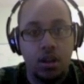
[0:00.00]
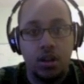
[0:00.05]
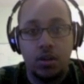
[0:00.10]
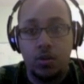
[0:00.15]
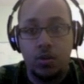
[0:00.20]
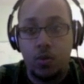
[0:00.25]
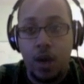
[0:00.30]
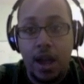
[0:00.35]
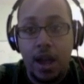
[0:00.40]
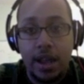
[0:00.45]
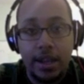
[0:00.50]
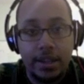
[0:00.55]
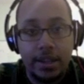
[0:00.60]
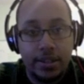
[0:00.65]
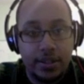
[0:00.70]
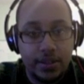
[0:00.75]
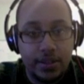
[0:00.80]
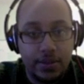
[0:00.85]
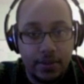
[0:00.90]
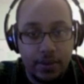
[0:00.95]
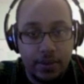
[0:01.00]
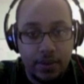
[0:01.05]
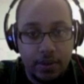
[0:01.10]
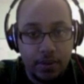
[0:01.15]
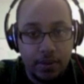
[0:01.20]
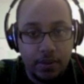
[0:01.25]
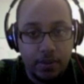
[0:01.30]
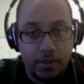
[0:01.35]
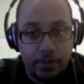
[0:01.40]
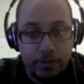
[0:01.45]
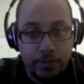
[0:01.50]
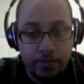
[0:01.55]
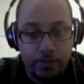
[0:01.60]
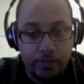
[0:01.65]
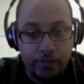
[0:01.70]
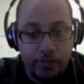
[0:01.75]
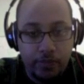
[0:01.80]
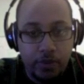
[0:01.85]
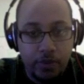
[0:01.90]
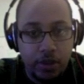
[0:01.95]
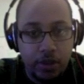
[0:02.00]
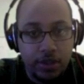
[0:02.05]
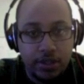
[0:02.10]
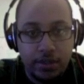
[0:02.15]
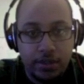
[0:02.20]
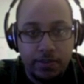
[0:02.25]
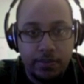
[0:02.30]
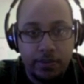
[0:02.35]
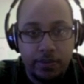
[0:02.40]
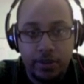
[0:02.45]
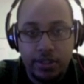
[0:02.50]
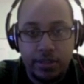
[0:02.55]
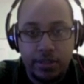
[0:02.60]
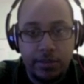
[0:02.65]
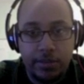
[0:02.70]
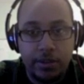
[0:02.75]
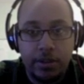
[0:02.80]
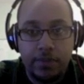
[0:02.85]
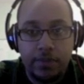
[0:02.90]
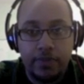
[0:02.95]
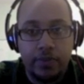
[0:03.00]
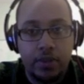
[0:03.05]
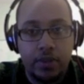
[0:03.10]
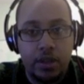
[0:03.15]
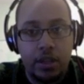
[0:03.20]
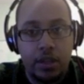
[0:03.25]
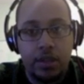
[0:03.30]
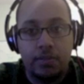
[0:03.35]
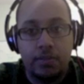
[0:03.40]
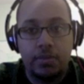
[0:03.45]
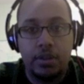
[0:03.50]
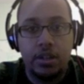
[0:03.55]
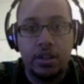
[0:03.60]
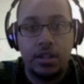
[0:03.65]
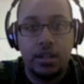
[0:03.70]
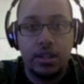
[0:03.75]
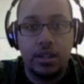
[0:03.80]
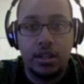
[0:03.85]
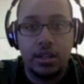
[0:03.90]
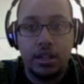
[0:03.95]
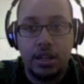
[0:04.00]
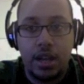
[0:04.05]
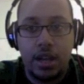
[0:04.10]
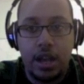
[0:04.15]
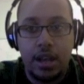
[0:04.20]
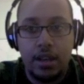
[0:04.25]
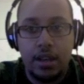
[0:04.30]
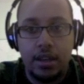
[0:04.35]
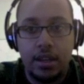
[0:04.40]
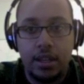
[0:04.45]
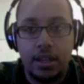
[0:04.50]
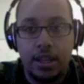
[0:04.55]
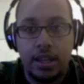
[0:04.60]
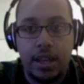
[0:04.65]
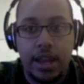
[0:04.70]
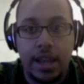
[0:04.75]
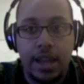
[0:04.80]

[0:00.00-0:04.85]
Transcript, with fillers: Y it's pretty sim pretty similar. Input dot get